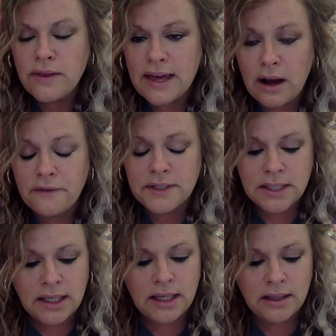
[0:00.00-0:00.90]
that often
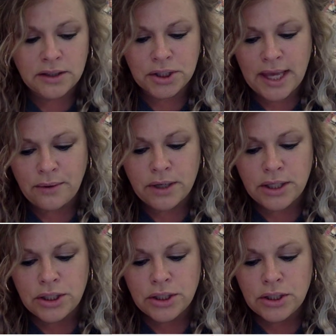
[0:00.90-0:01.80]
in the English
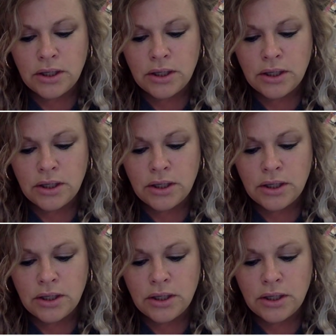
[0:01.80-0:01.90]
language.